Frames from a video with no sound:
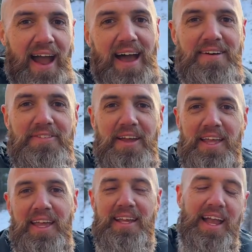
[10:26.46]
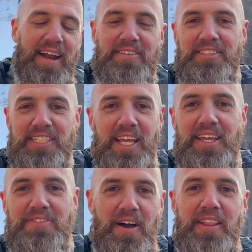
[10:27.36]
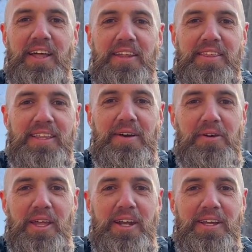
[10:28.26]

have kind of a silly, fun little thing that we're gonna